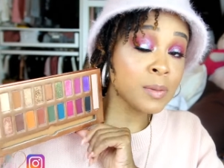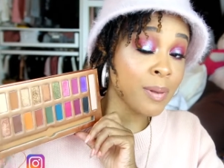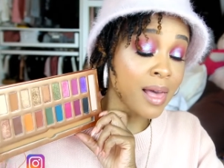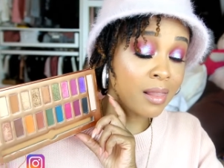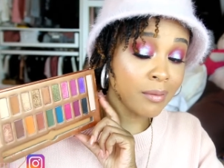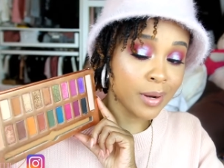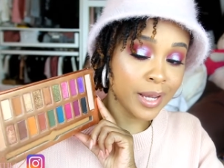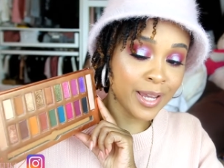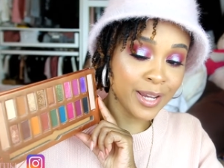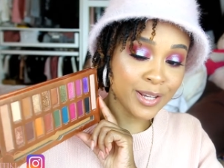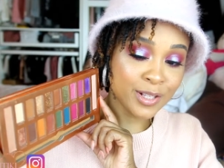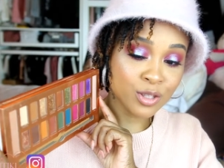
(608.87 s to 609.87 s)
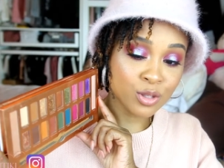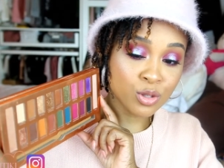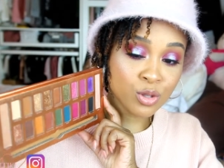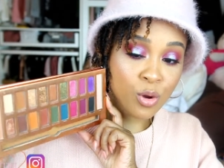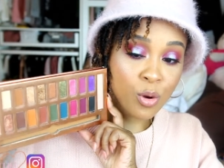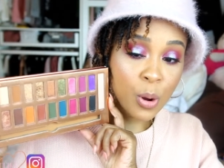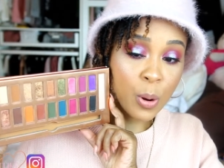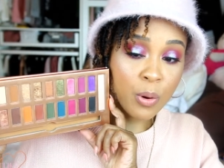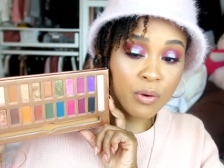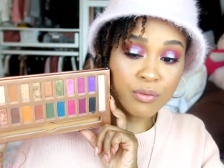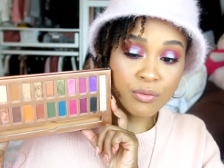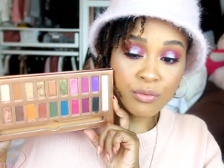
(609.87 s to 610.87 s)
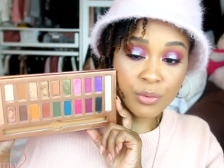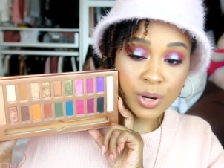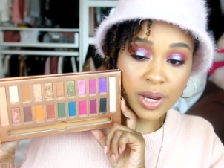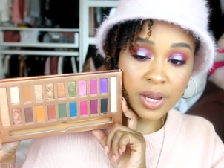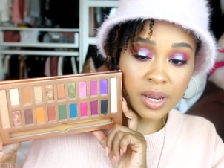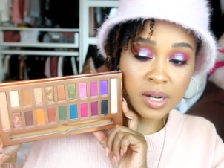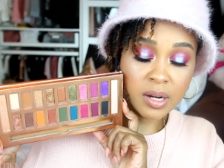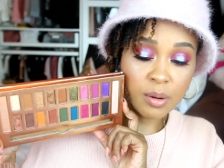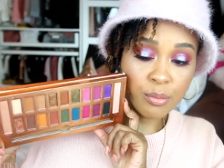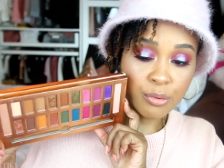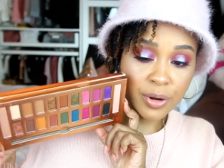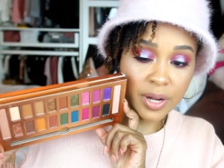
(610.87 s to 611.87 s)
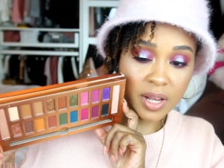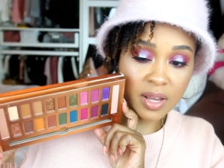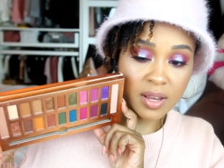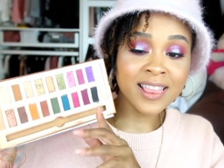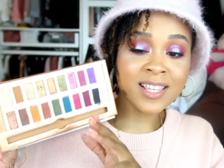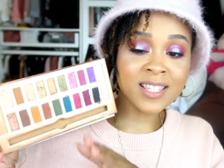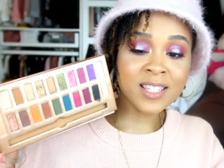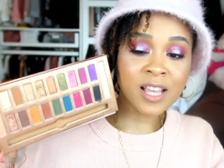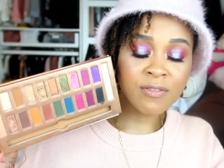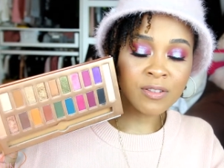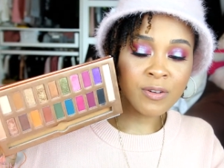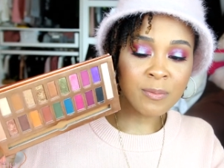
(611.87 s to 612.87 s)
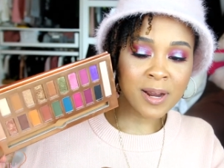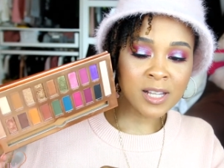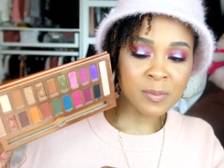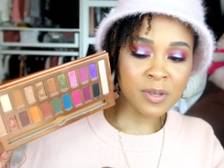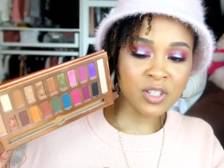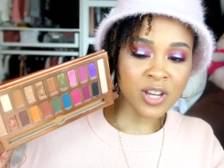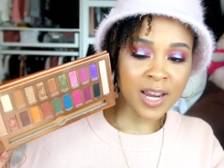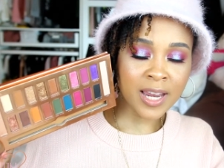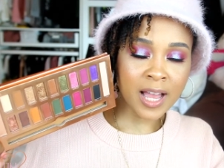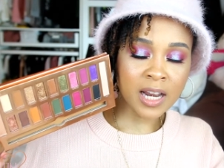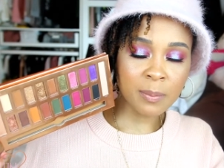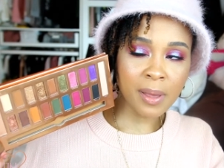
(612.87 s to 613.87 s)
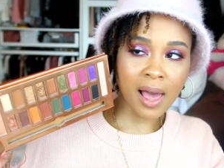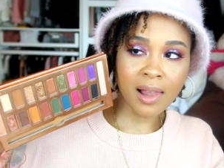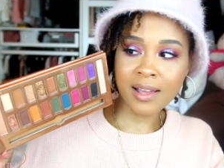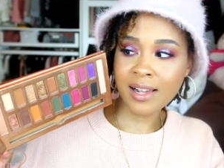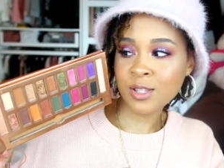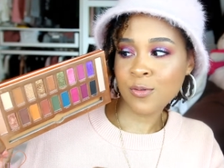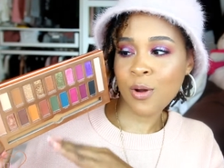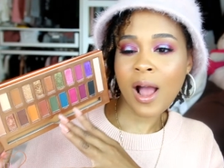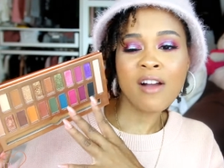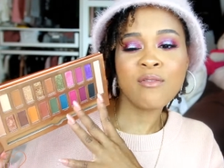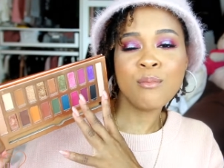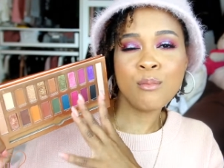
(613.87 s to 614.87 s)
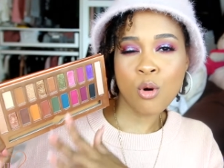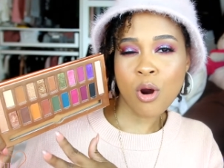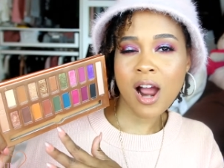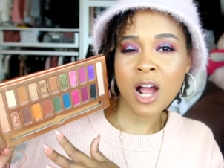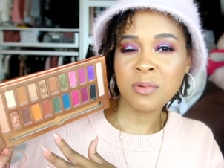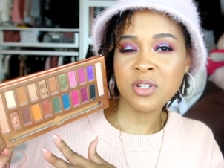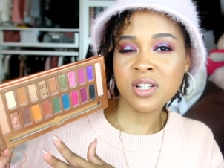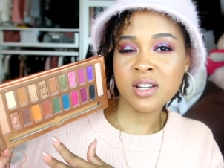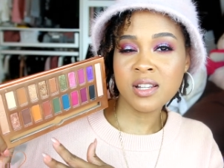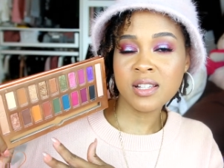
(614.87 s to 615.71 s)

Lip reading: palette right here is so freaking pretty. This definitely reminds me of the Jaclyn palette, except for I have more option.